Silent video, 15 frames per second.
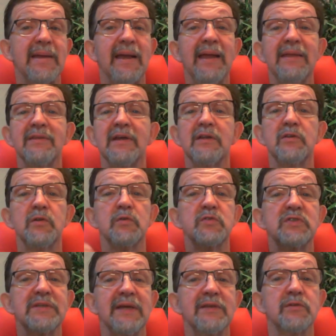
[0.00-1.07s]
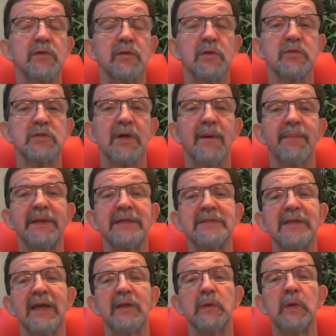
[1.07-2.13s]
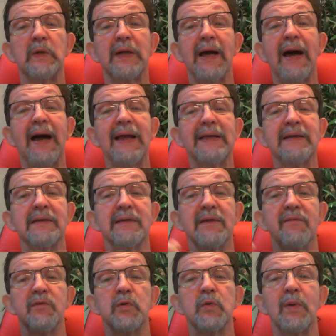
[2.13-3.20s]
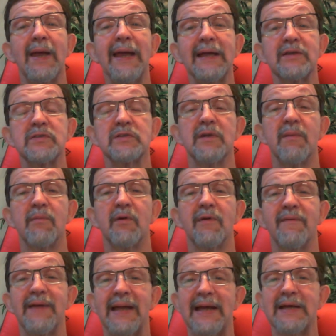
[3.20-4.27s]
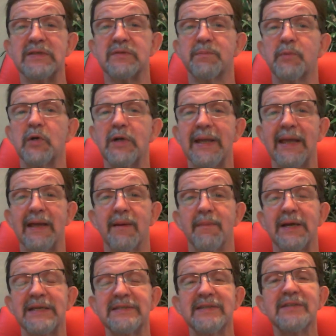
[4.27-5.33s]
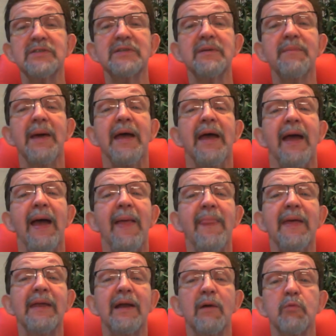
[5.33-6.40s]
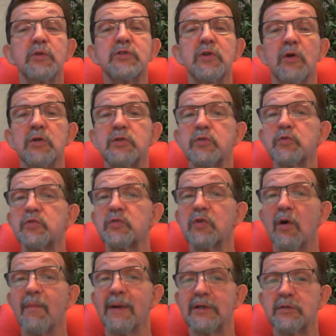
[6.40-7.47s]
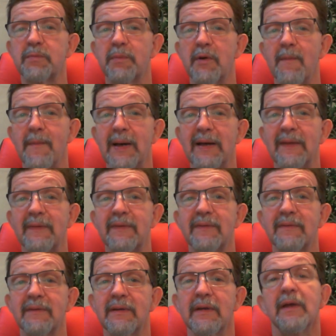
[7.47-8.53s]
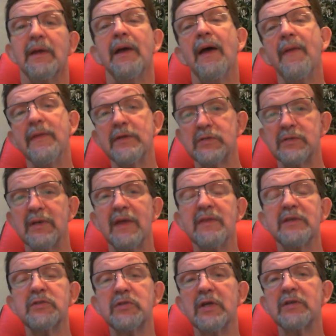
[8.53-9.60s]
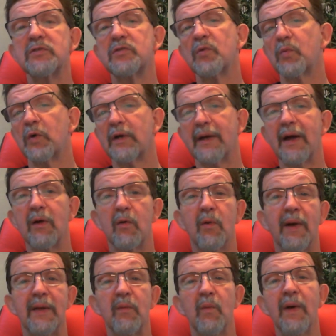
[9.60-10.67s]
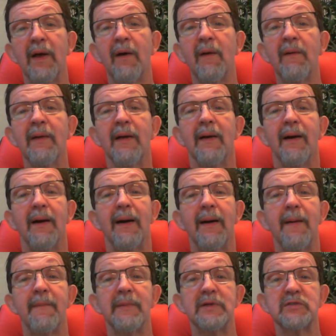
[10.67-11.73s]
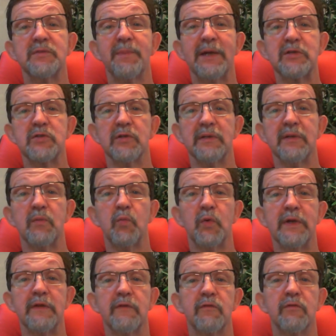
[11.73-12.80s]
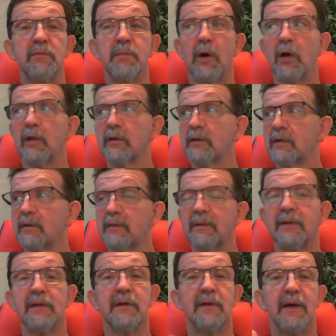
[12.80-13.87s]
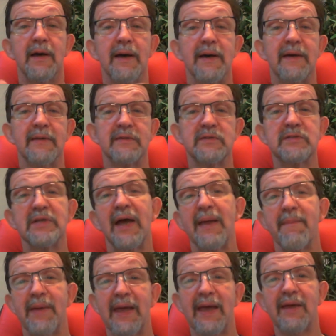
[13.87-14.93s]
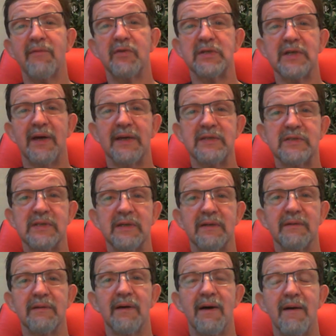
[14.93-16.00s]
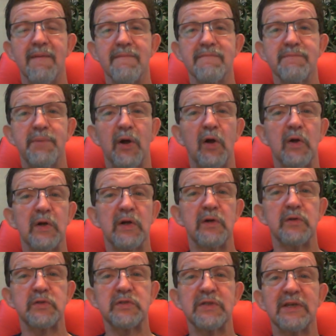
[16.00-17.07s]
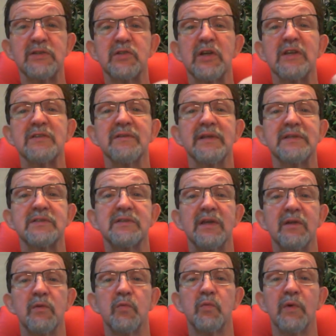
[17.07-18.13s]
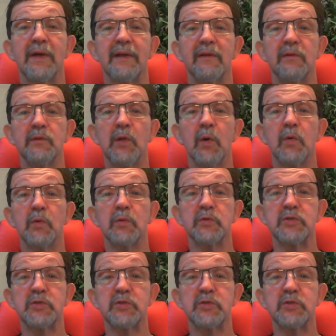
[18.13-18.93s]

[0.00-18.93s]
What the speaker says: and then you say to those companies, hey, look, I can give you X number of ads per day on my system, and then I will charge you so much per month. And this tends to work out quite well, especially with smaller type advertising partners, such as, let's say you run a local